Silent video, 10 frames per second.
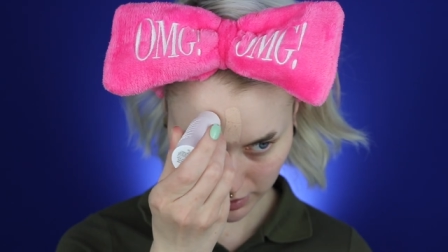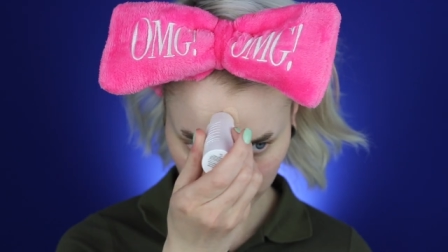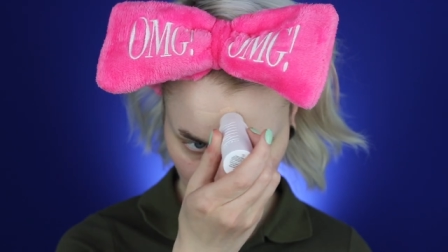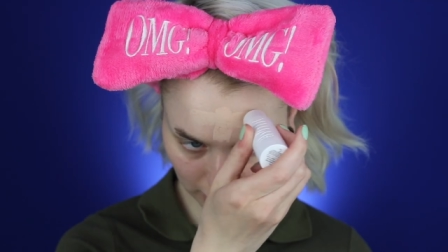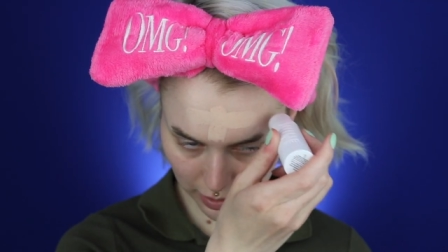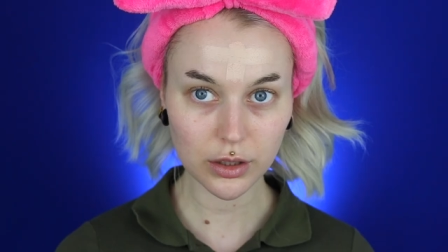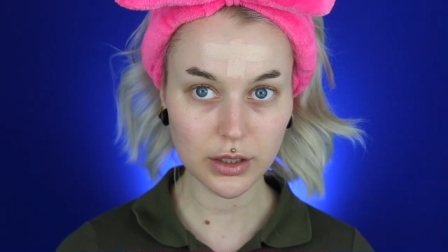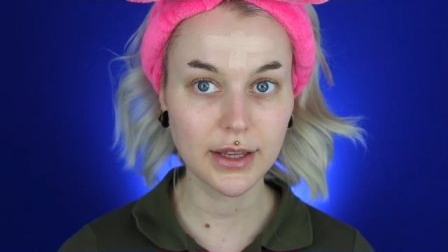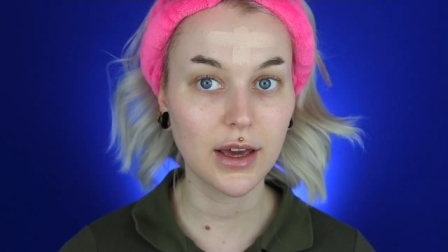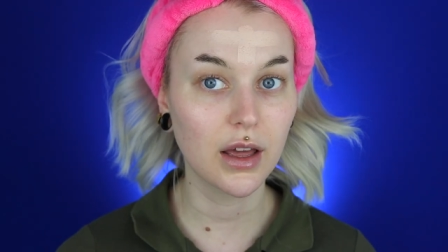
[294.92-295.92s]
match.
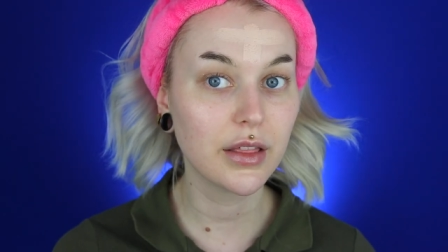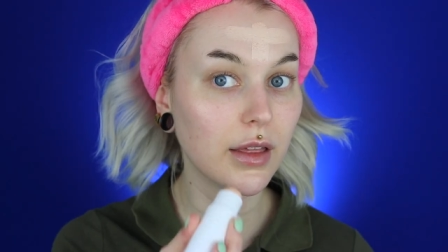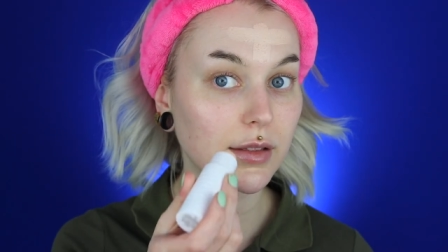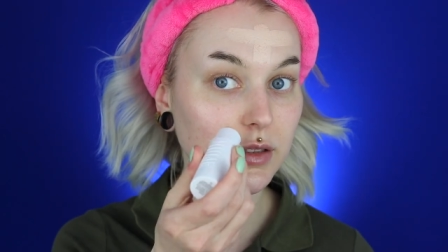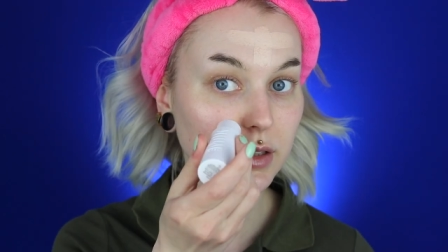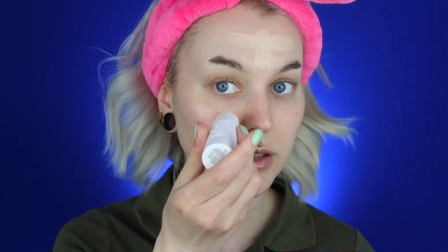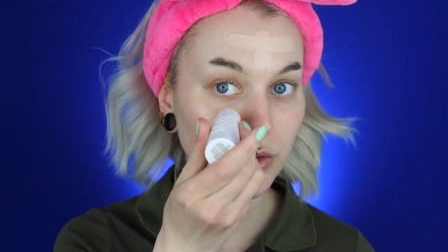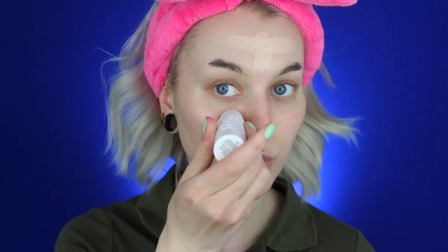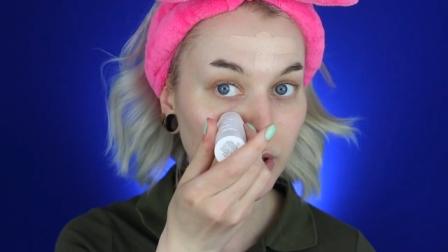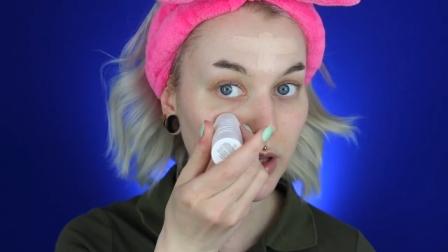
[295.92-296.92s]
Yeah, I think this is a
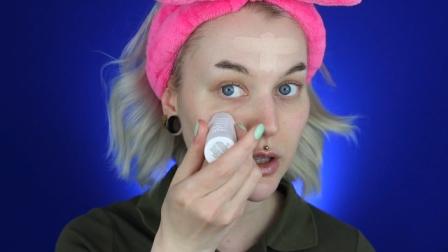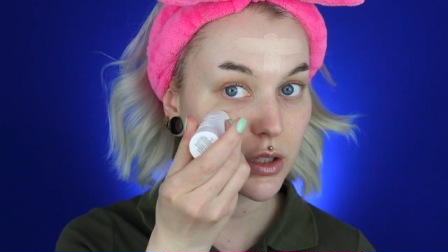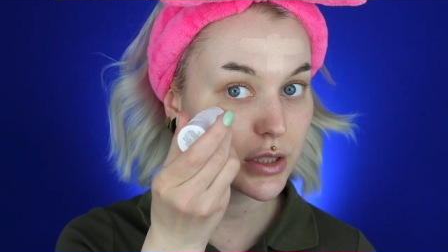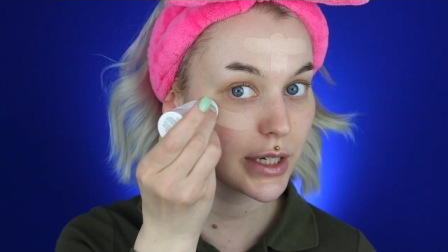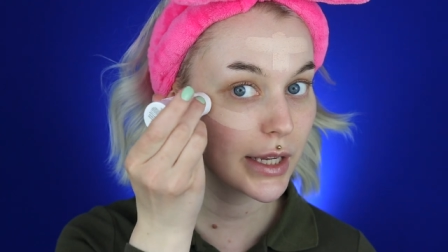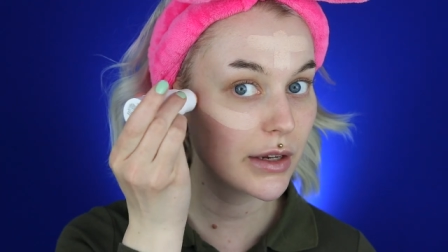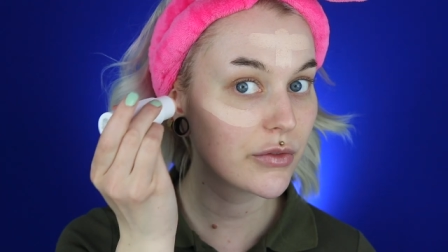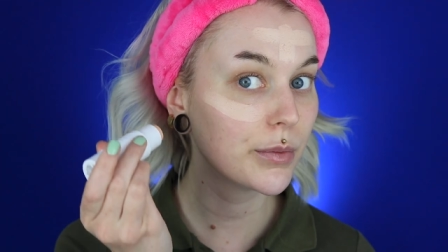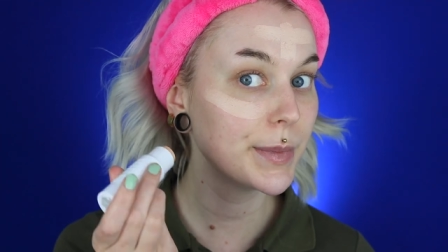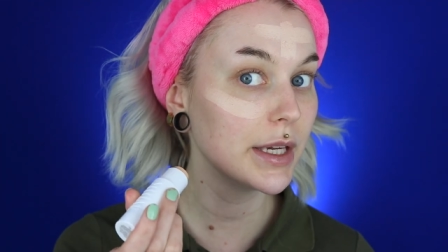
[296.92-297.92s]
really good shade
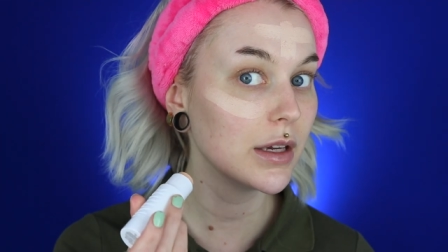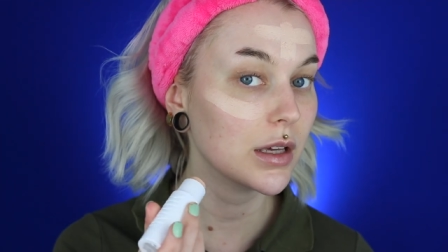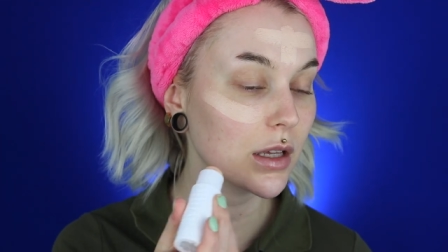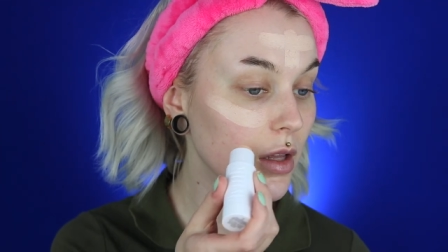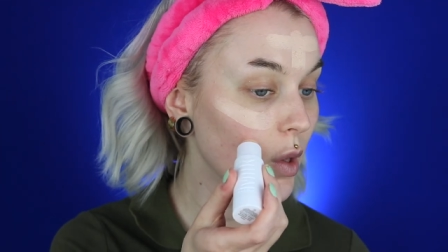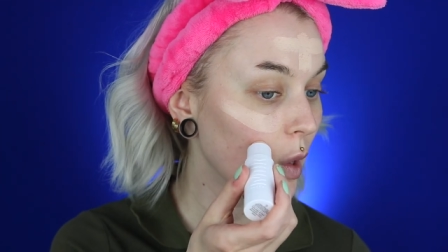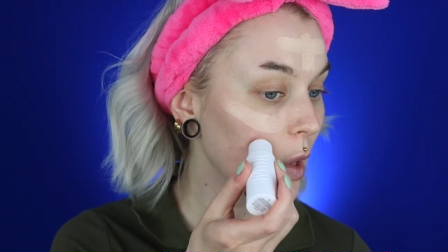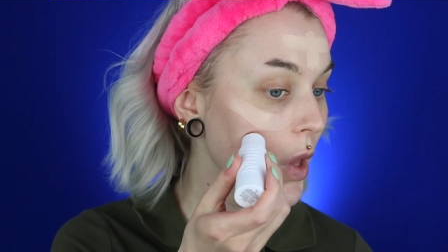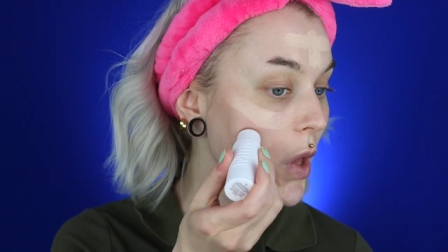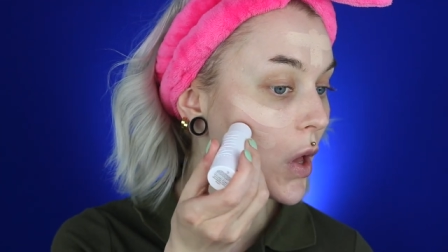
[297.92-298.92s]
for me.
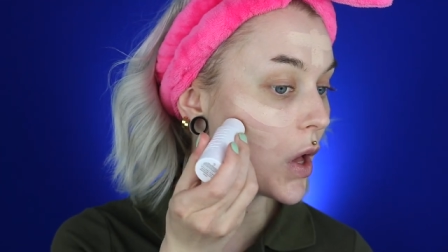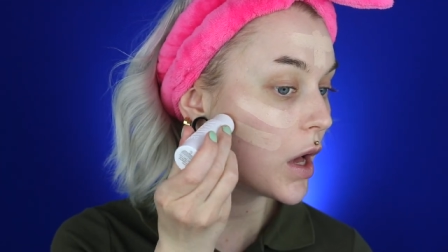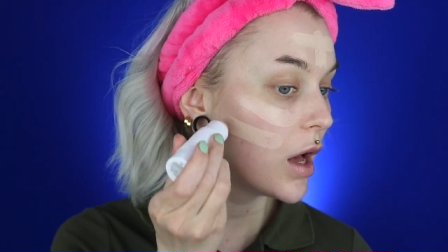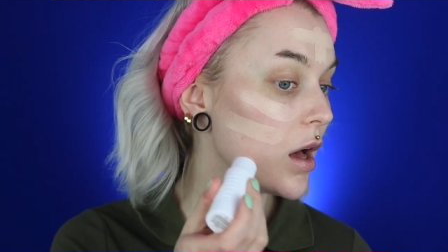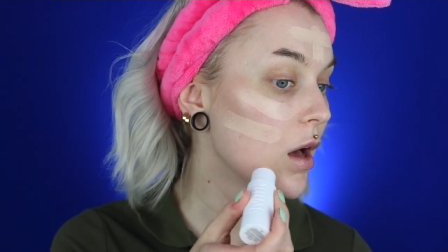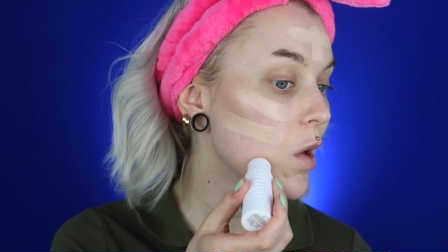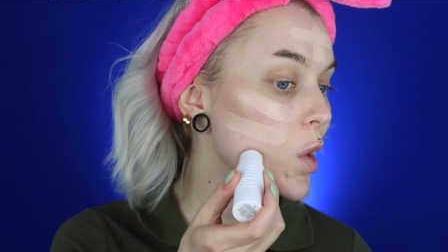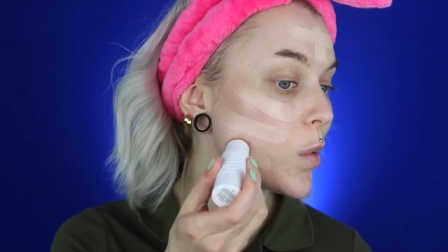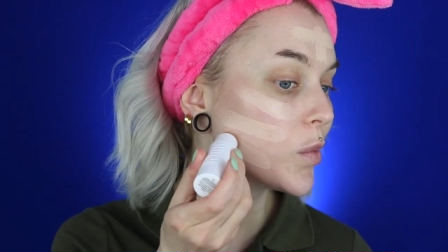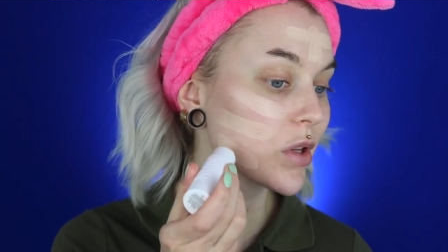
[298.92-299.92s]
Uh,
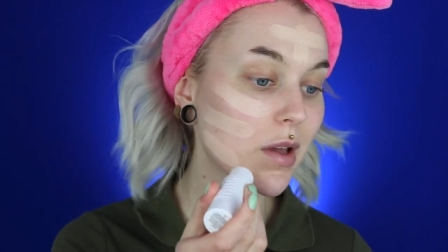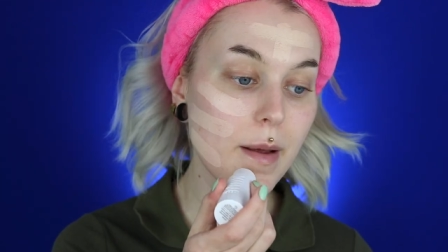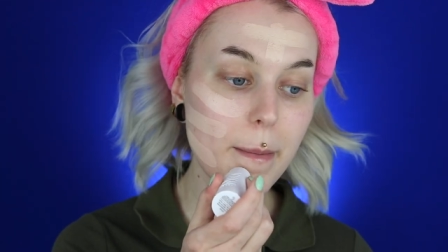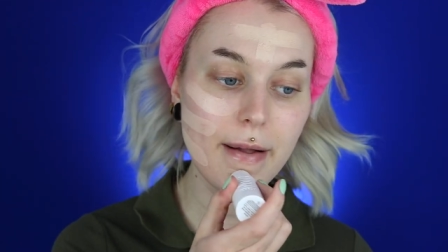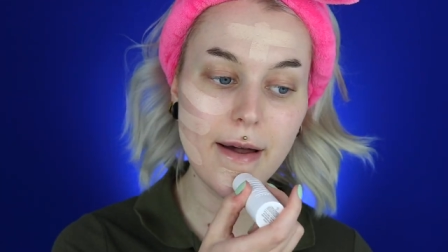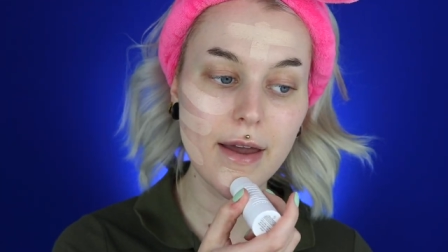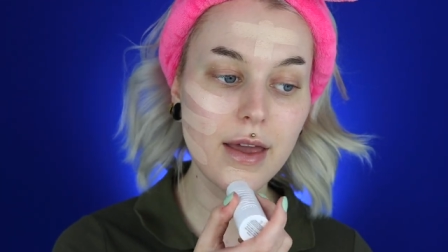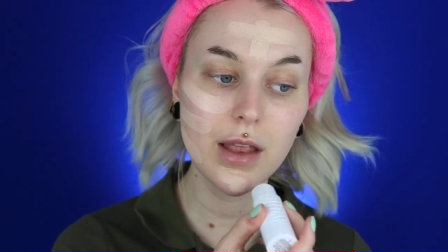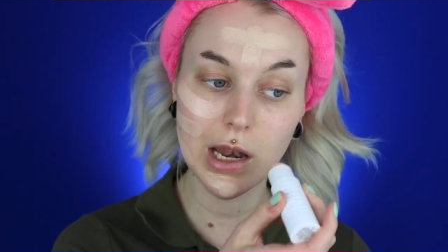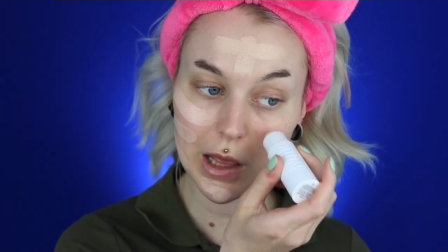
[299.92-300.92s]
and I'm just gonna apply
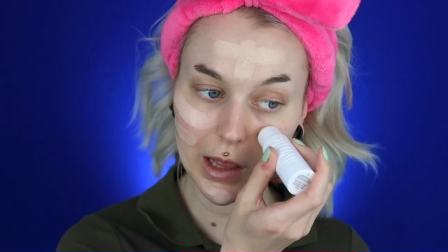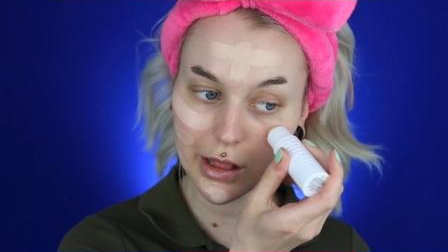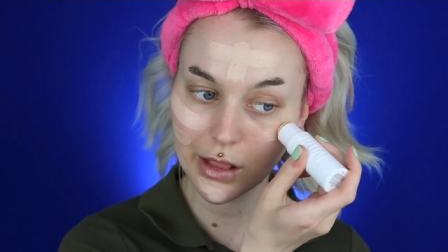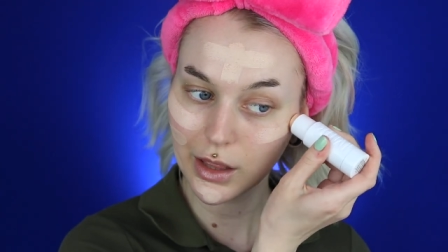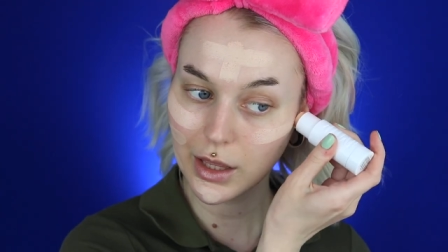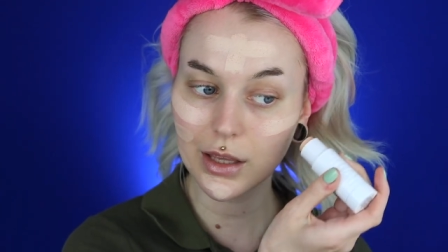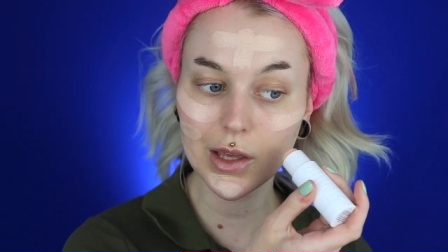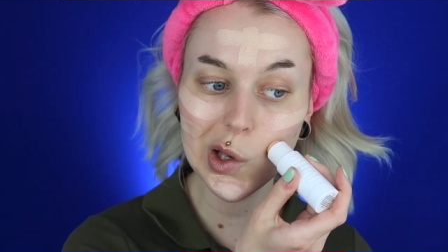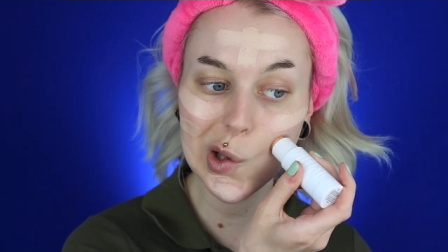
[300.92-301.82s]
it like